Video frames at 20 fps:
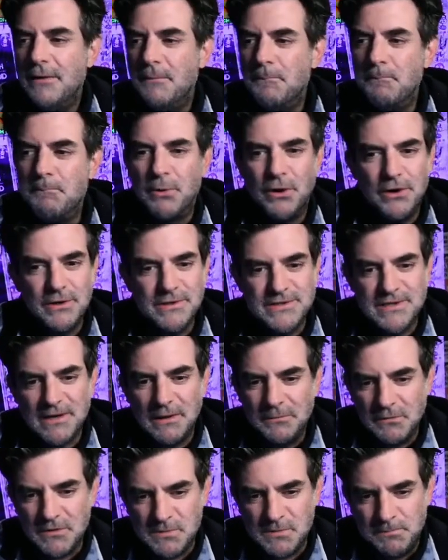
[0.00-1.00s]
Bernard
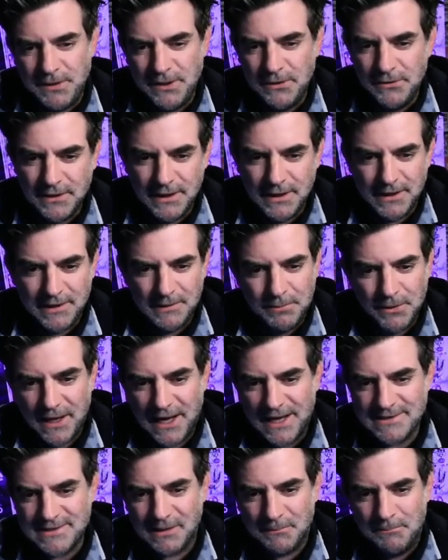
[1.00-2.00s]
Sumner was puking in a
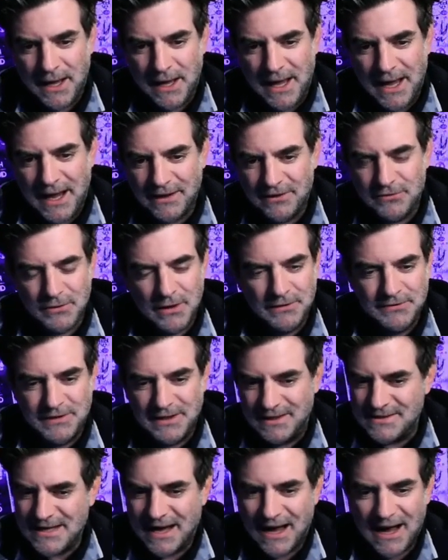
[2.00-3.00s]
plastic bag throughout the
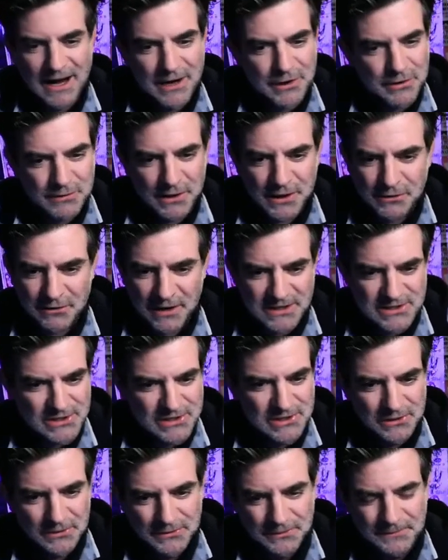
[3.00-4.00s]
entire Regret
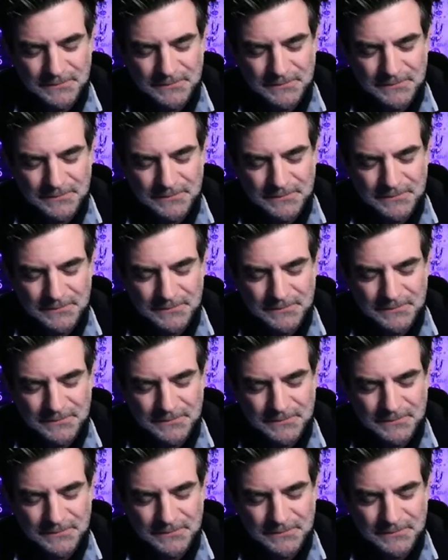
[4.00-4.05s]
shoot.